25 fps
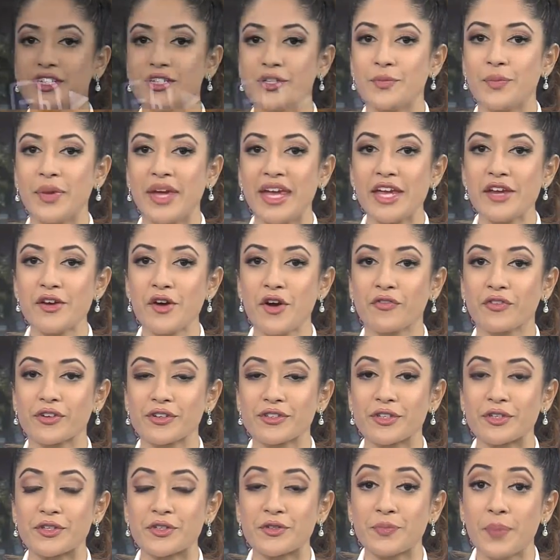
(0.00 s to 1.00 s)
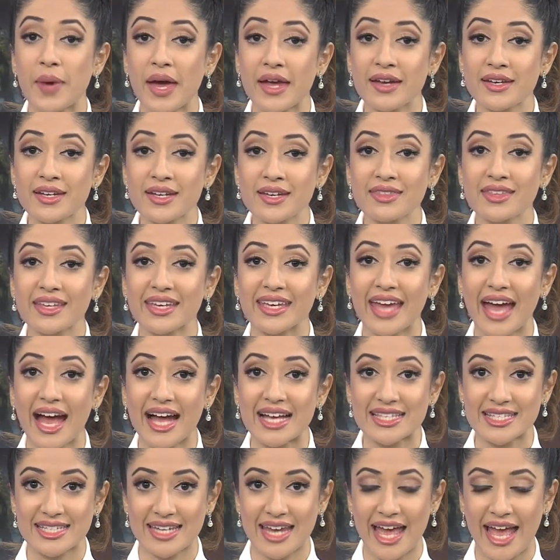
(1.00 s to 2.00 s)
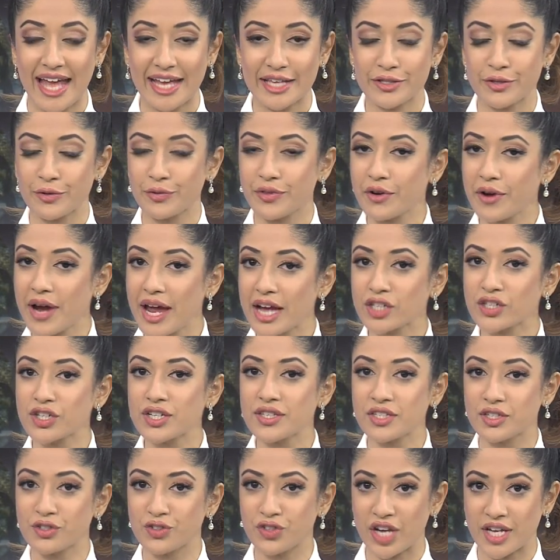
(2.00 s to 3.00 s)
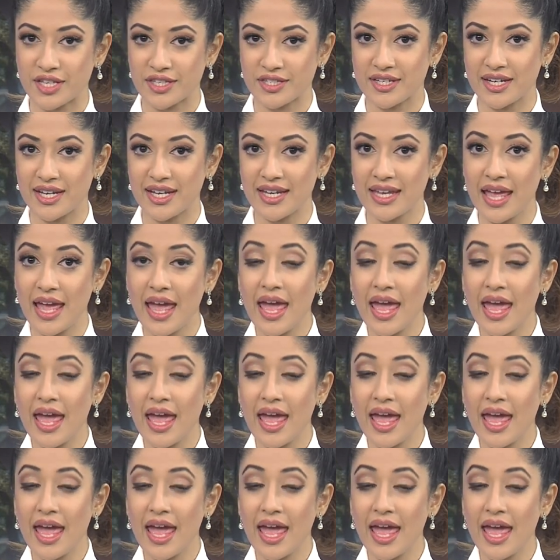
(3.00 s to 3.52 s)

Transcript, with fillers: A debate over suspending the gas tax, so they're actually suggesting